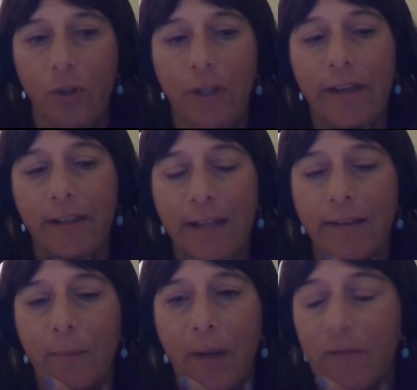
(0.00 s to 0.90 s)
let let
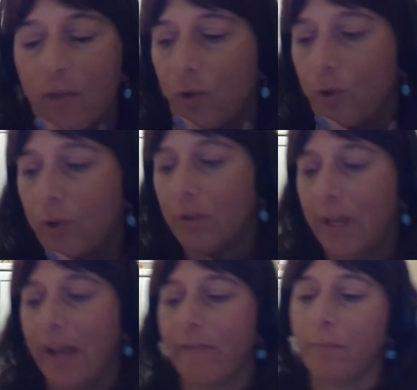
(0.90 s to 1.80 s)
them have a student
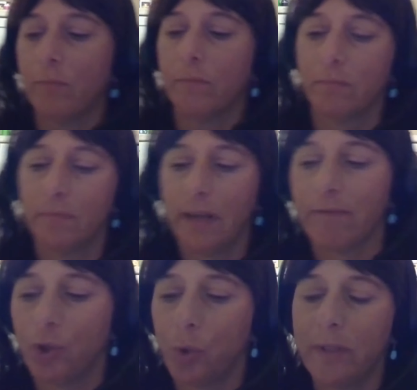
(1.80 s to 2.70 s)
have them have
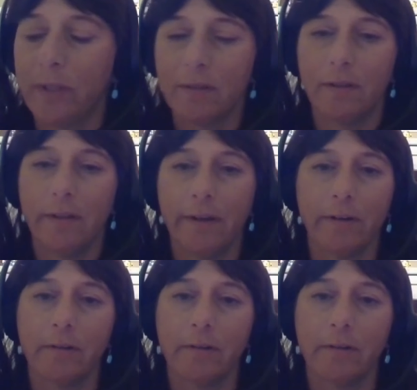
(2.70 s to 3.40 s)
choice in their